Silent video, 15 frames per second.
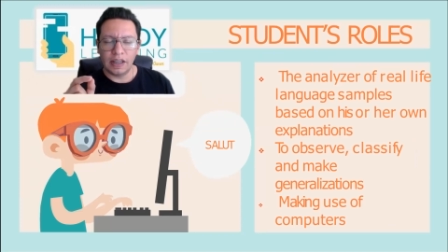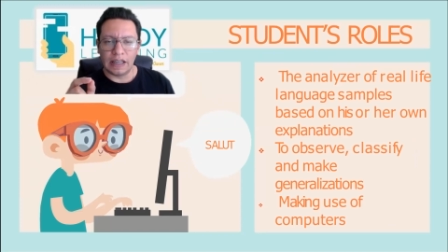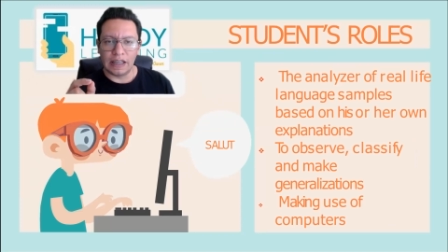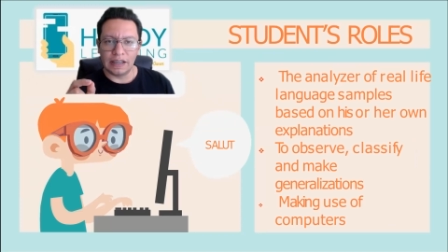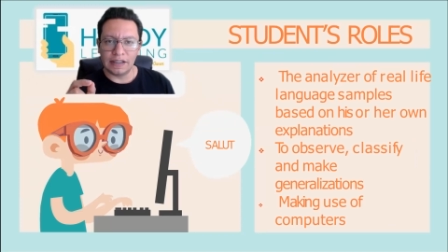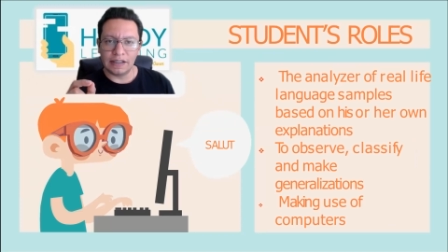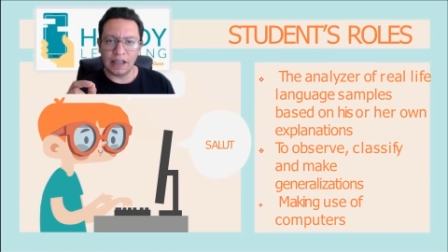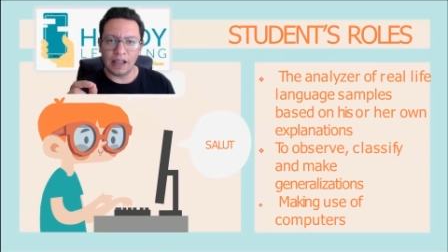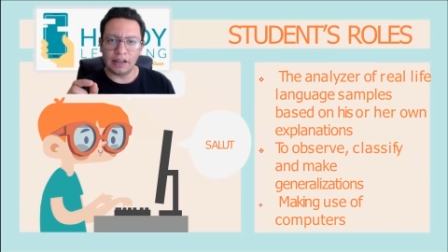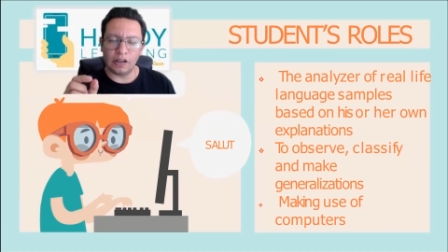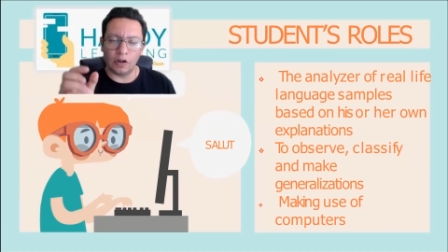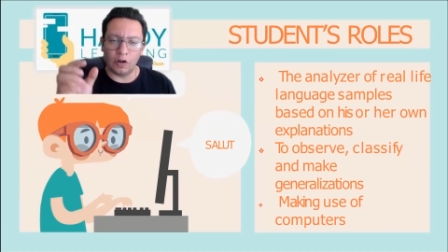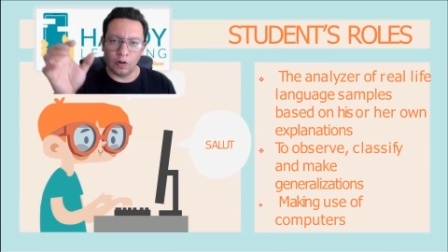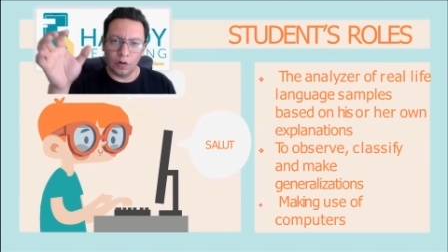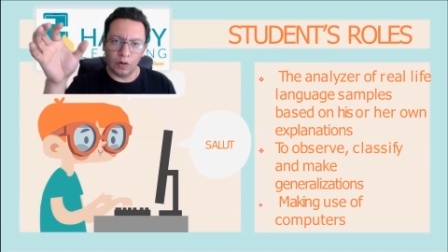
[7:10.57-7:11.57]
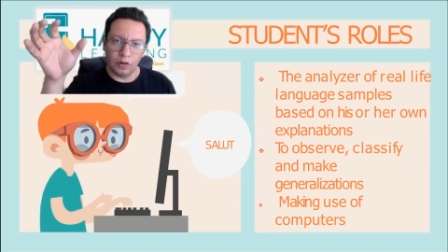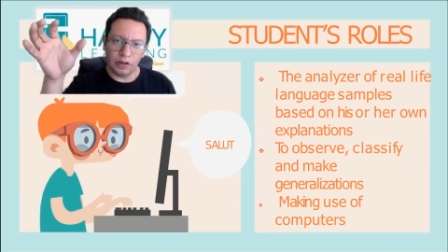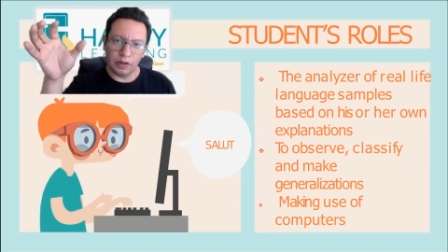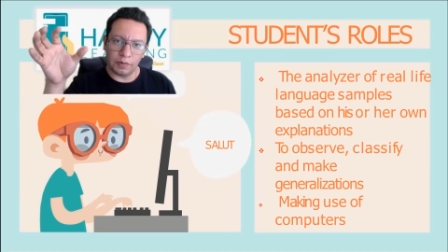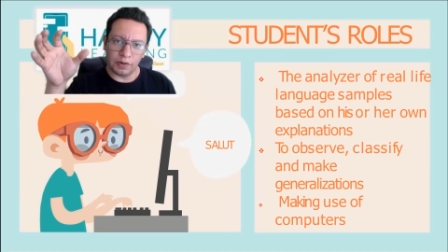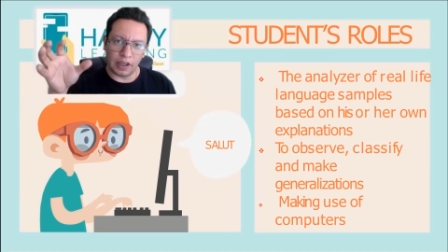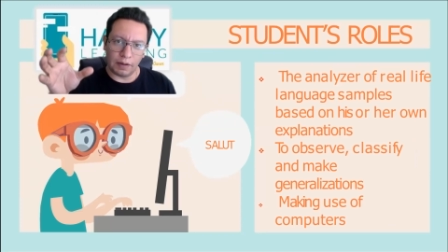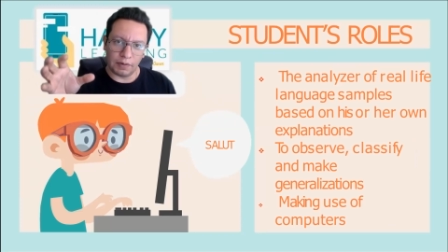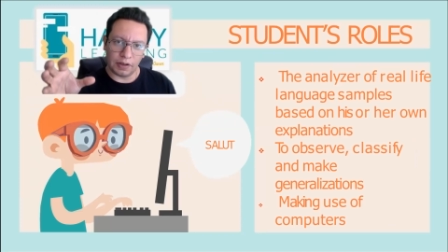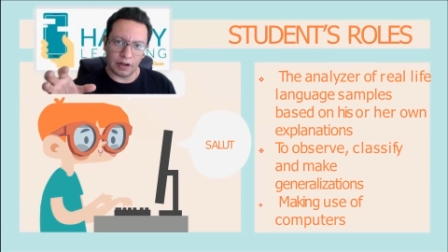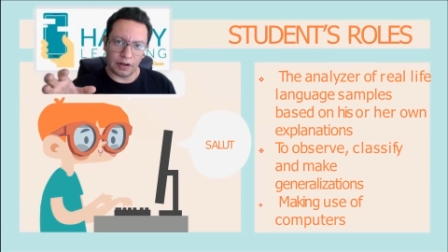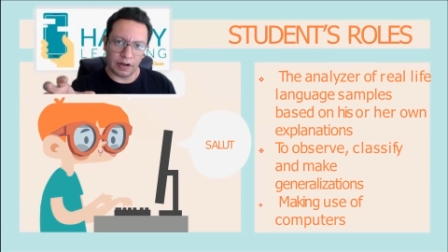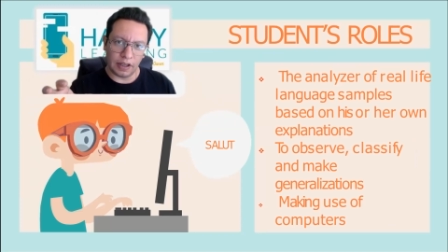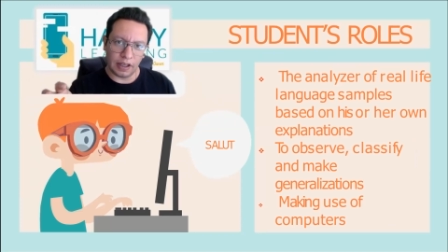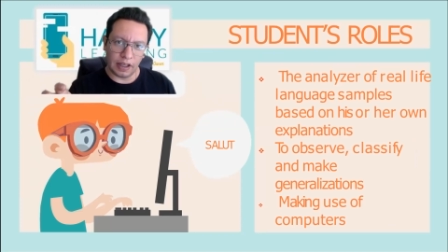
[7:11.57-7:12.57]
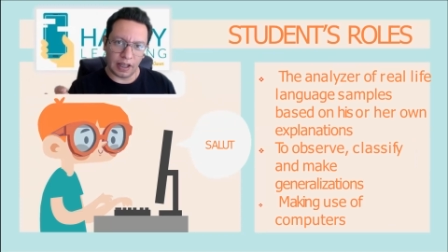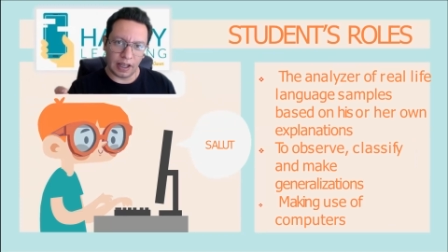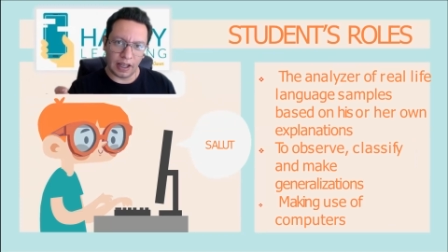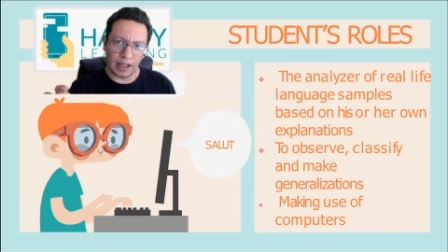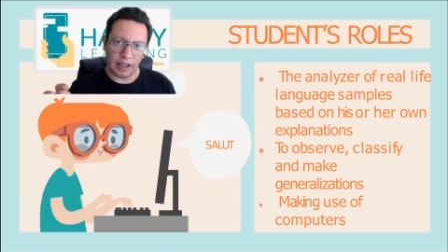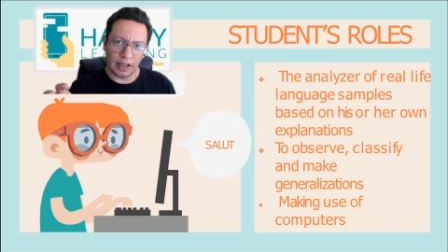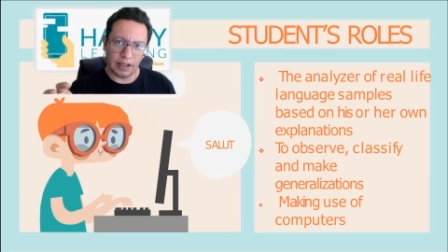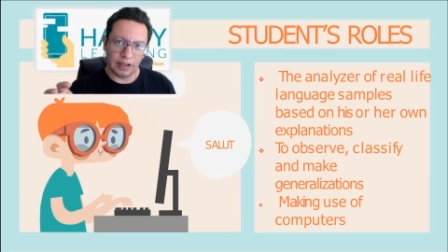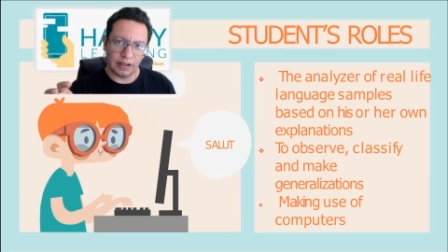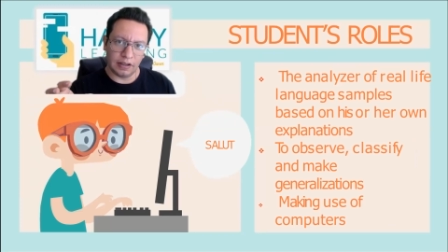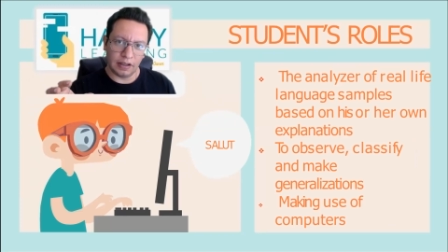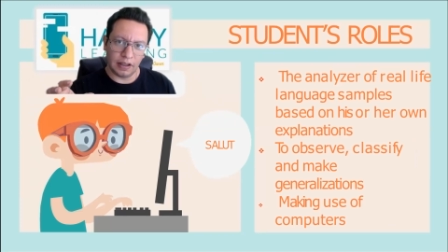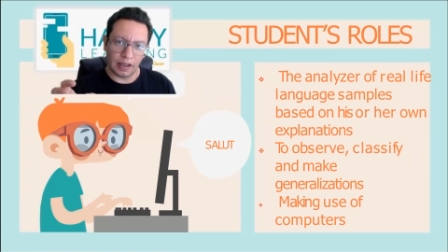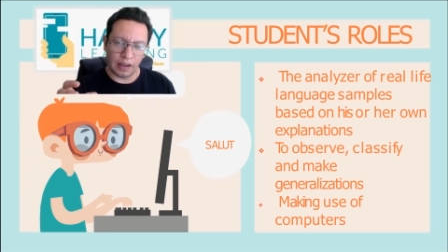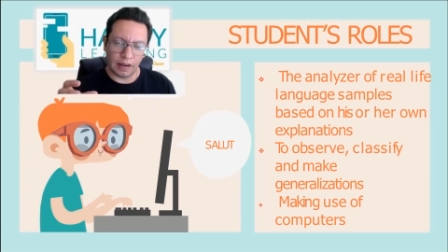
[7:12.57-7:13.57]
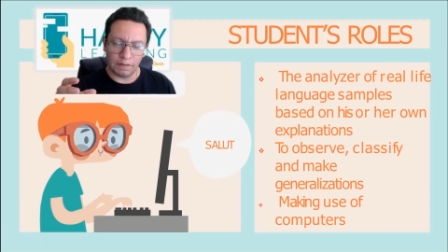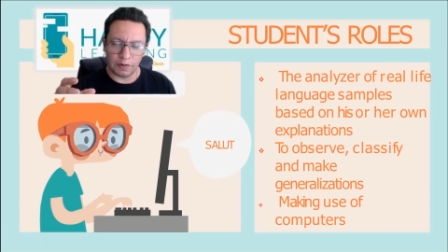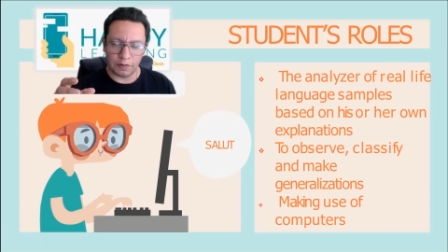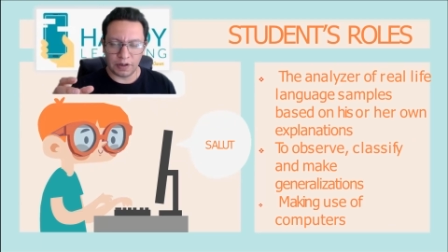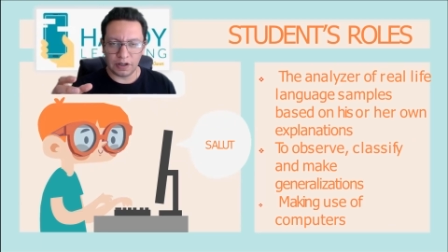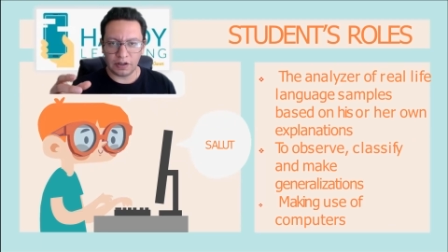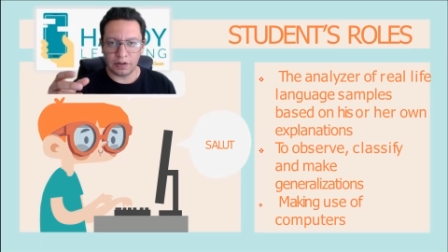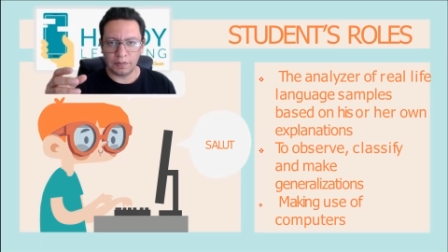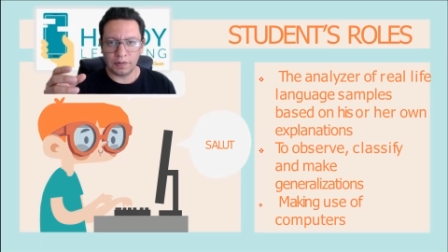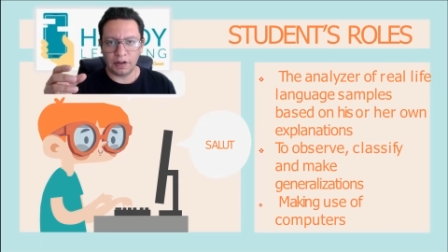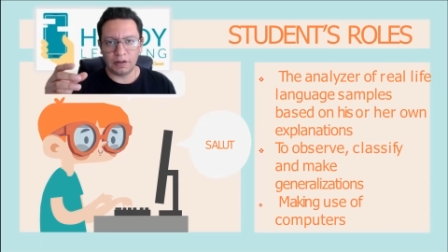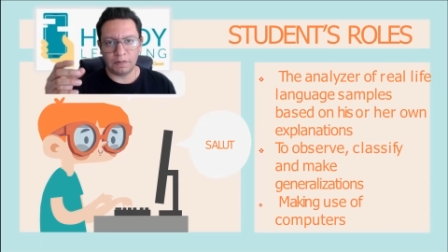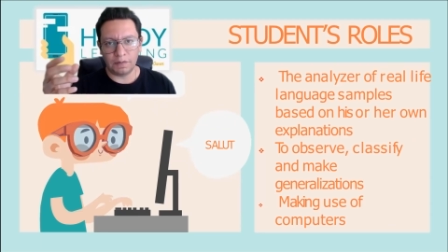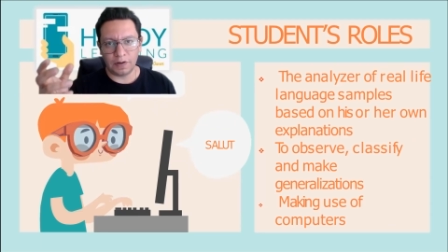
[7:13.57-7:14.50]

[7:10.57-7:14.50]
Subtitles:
is that all the vocabulary and the information about the